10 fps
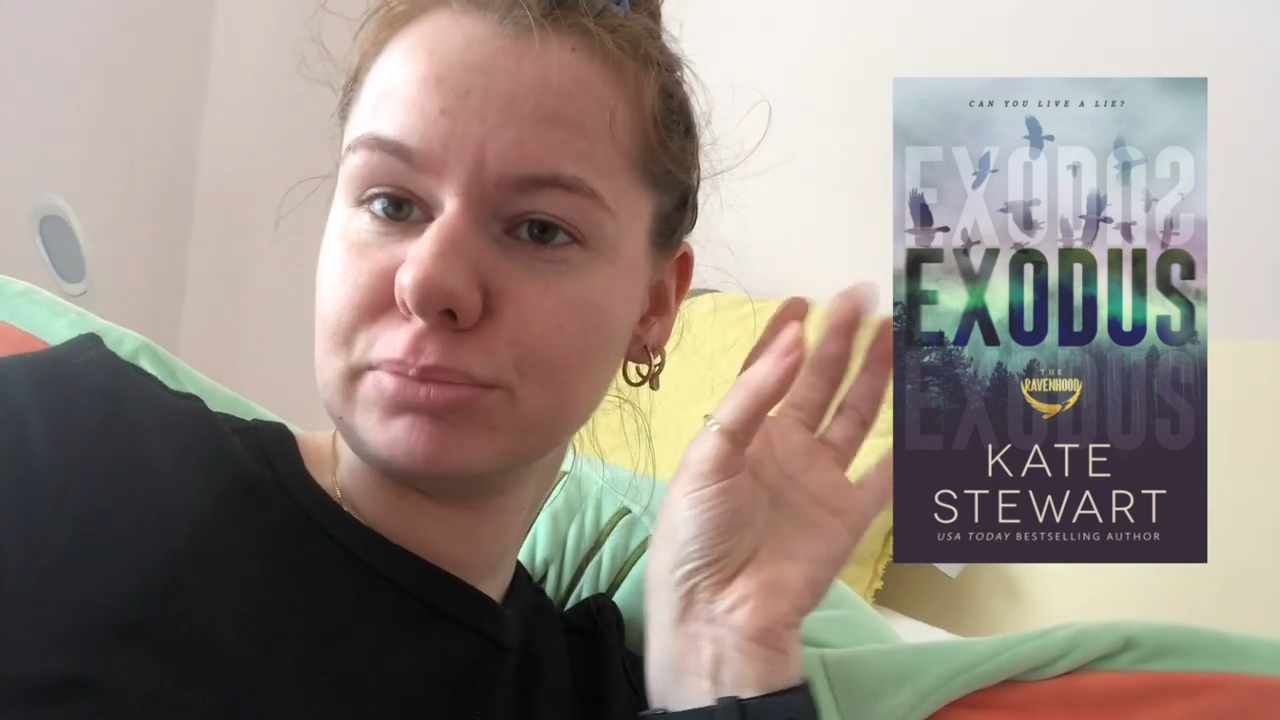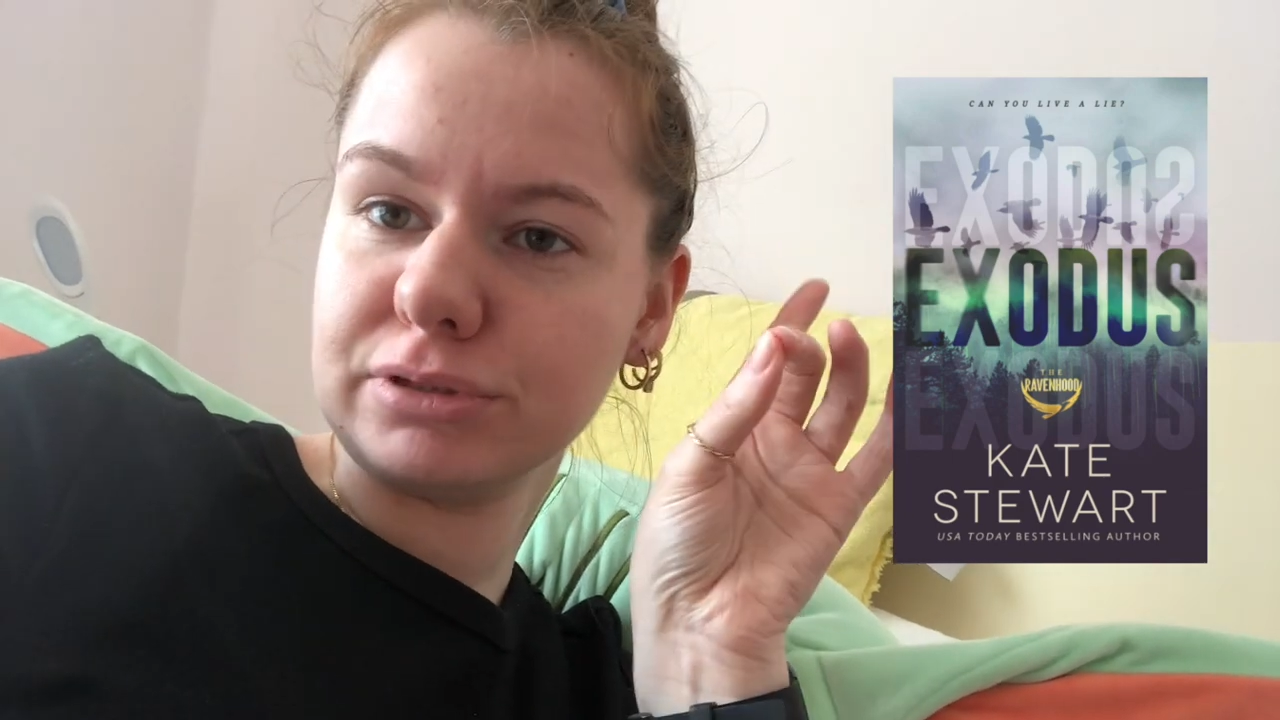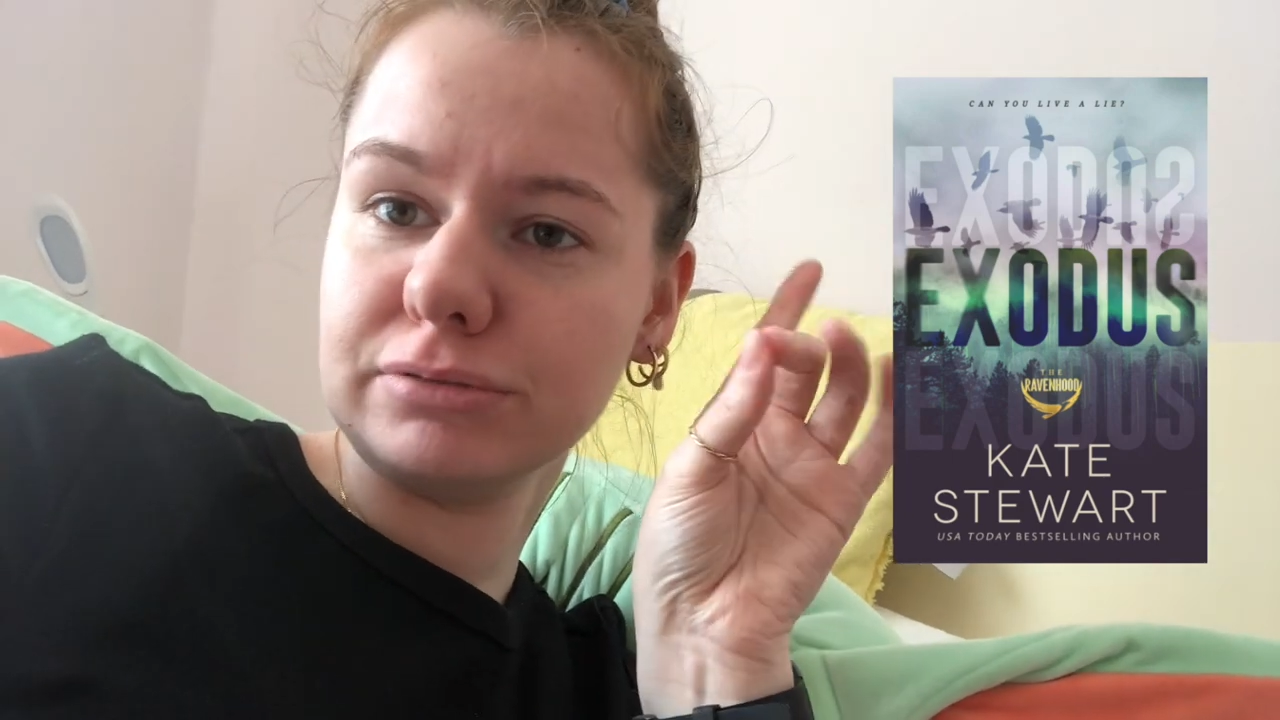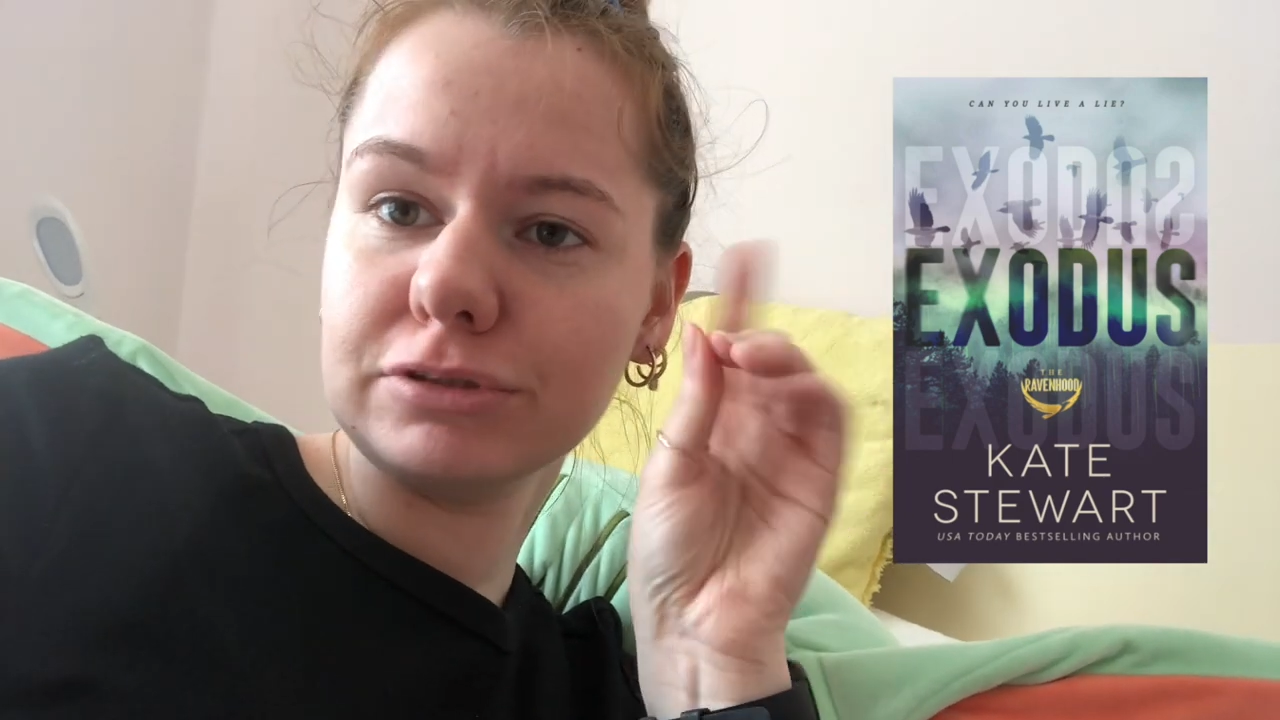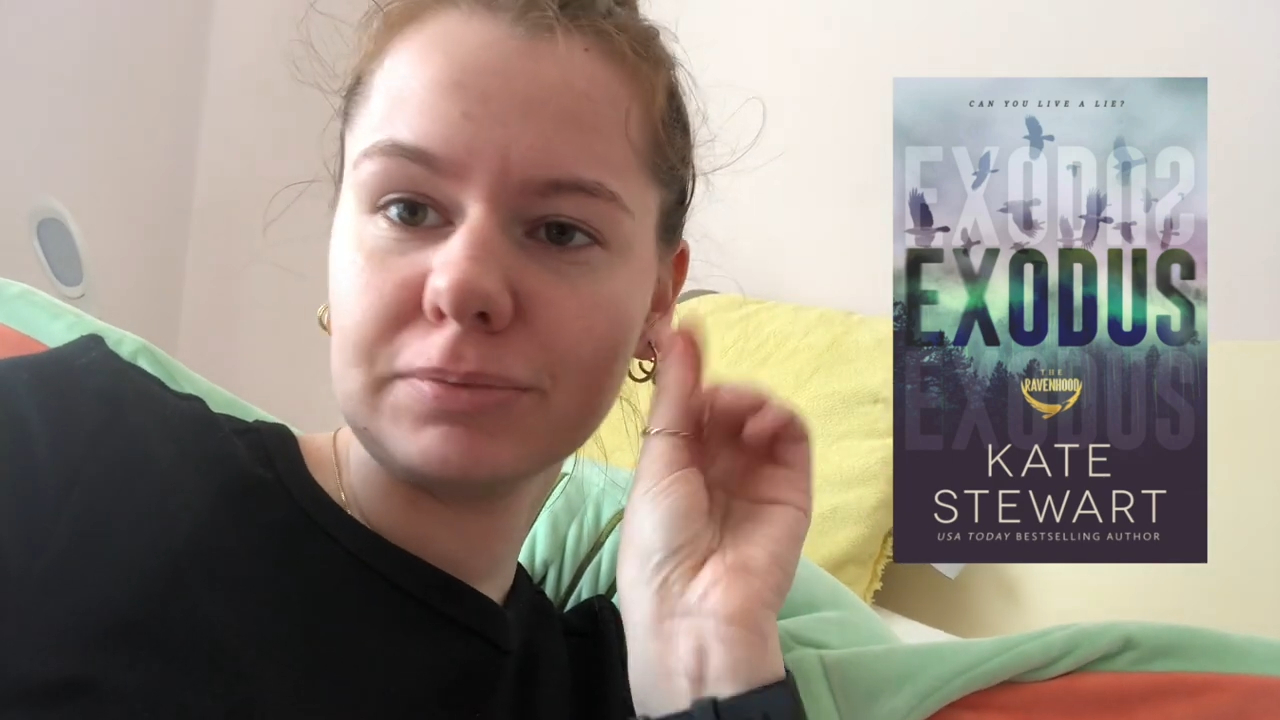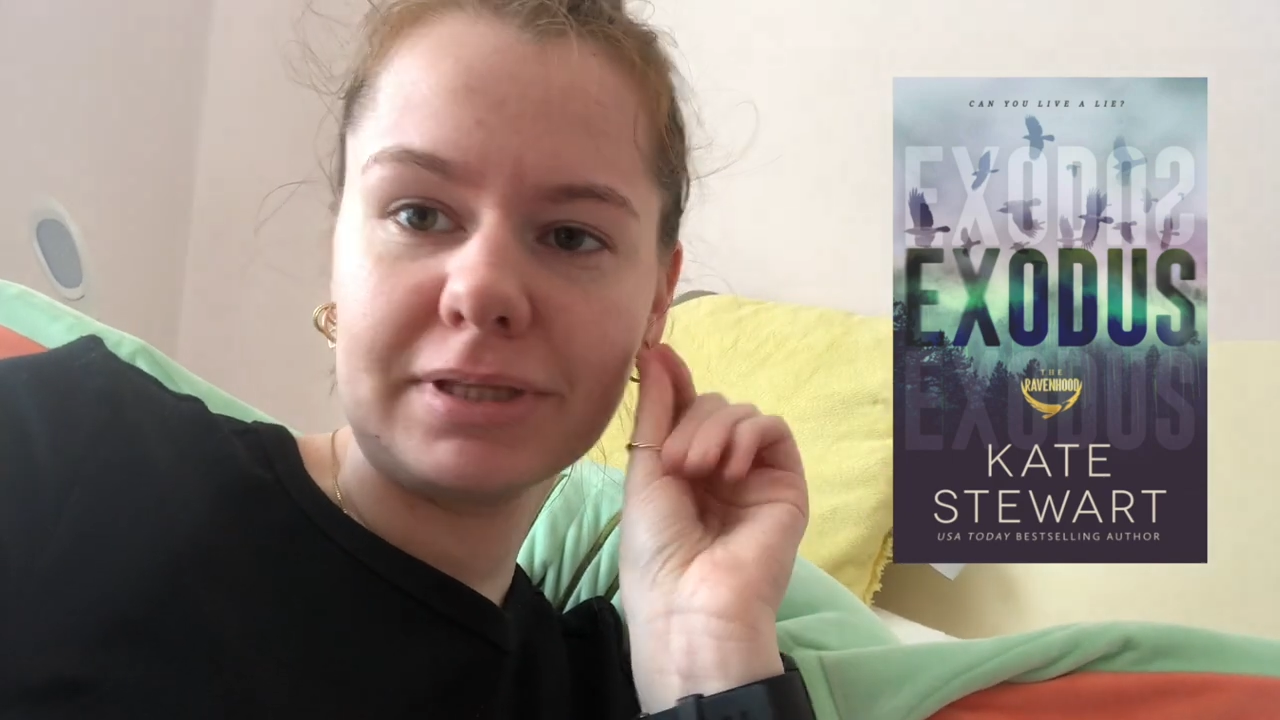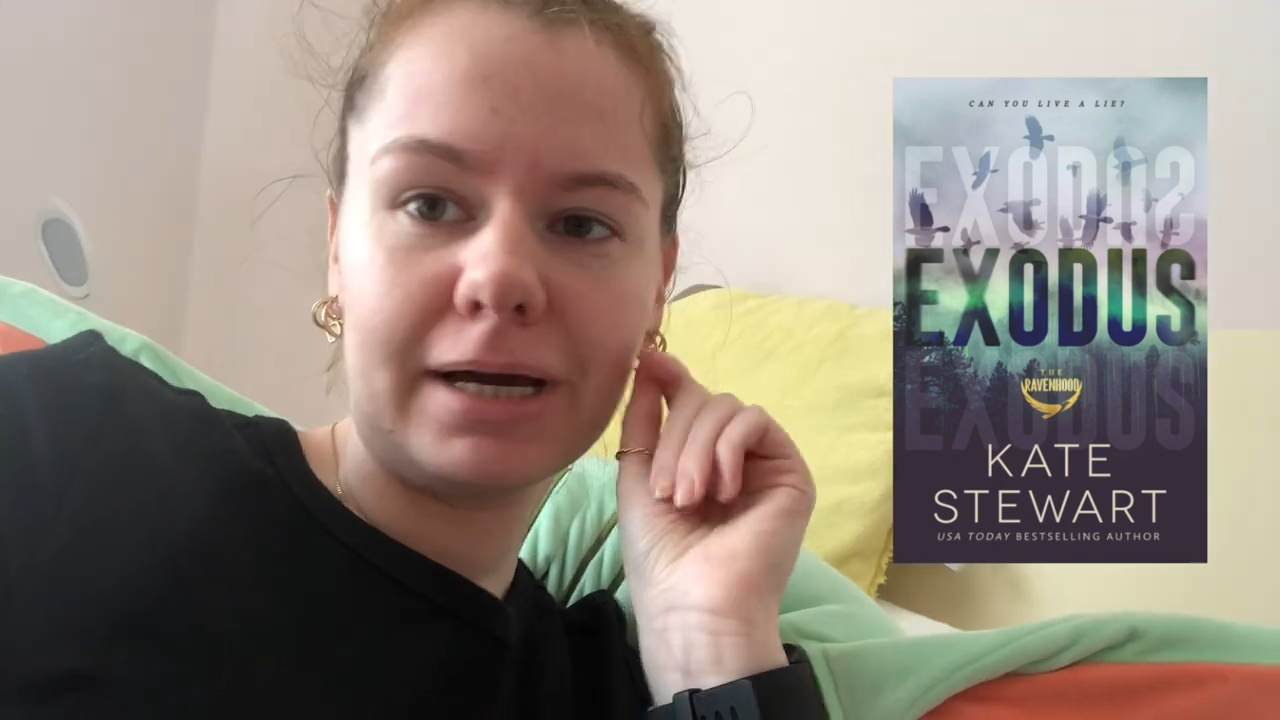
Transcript: boots when